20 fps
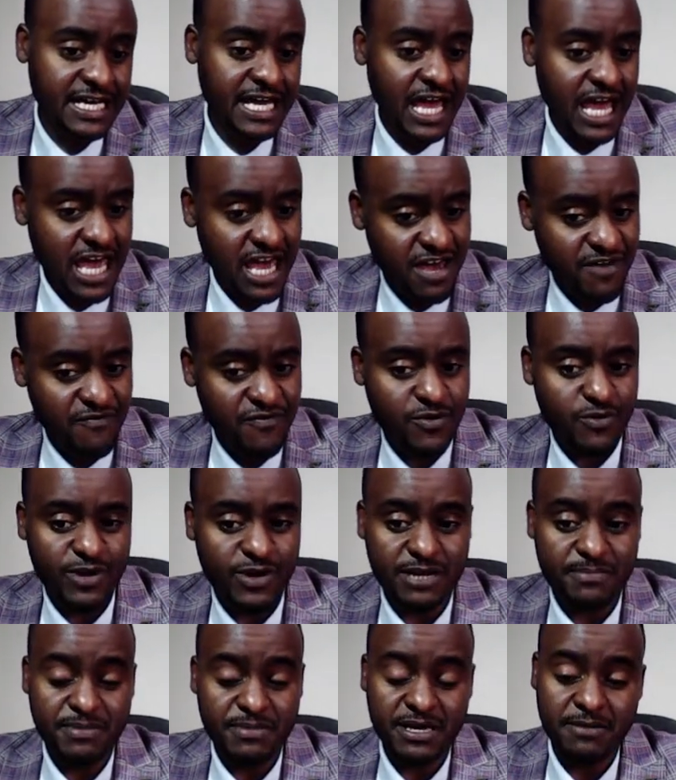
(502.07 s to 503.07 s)
F will
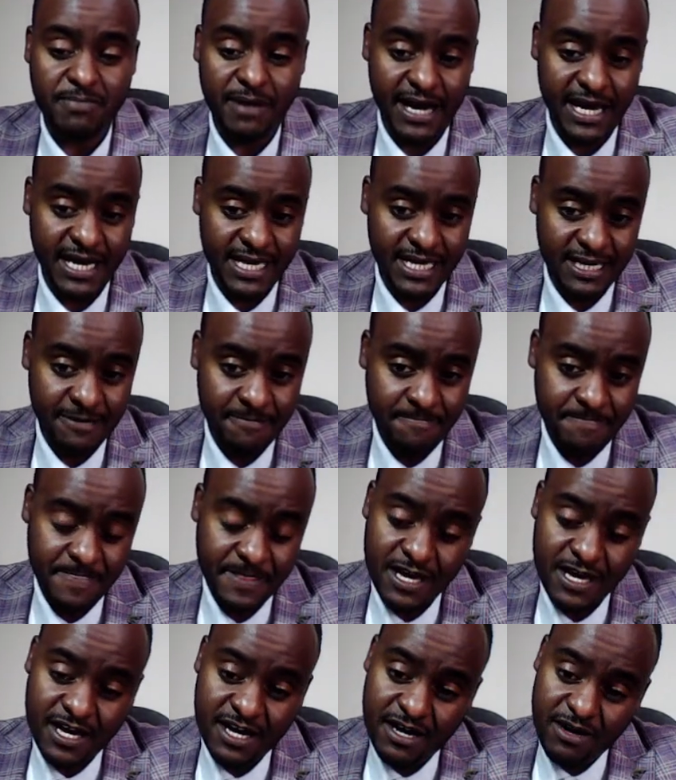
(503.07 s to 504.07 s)
be by
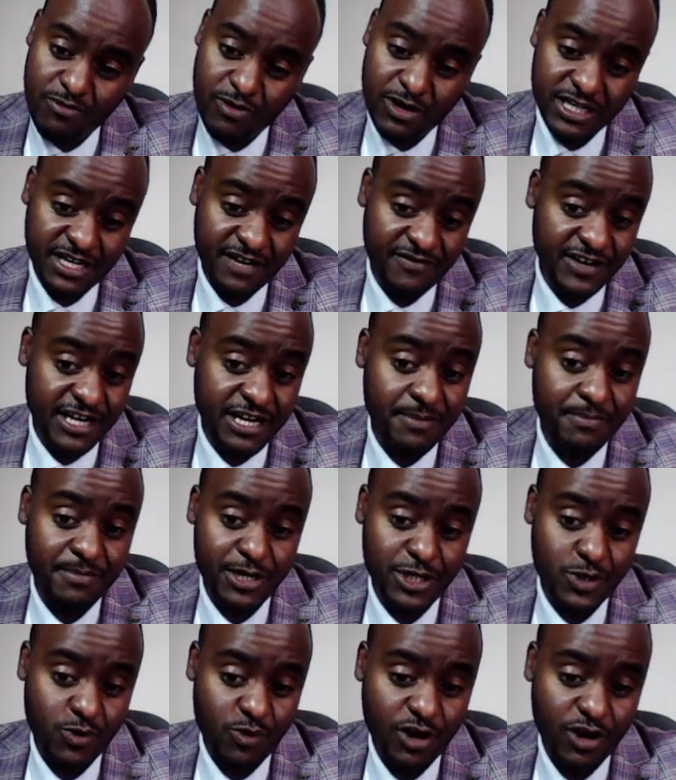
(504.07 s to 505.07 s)
whatever number
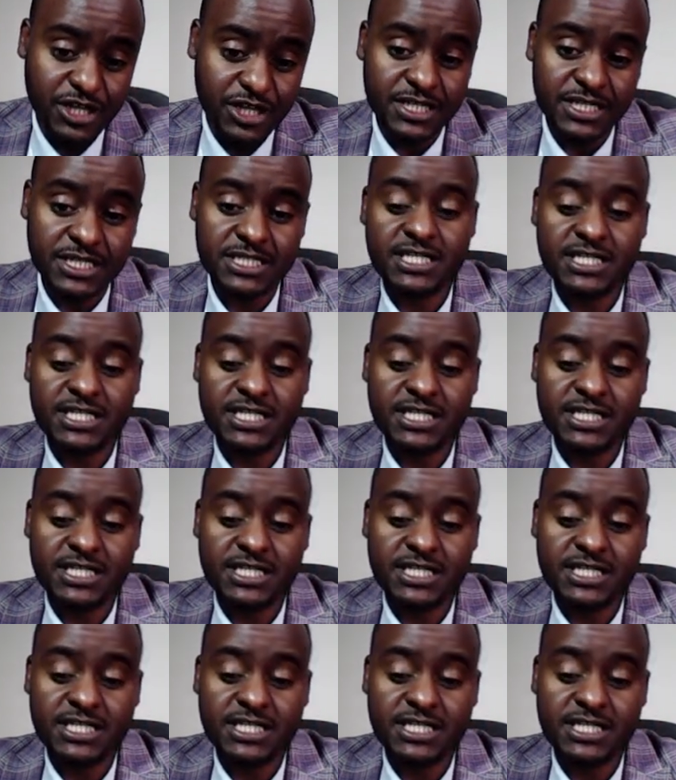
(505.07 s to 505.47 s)
you want.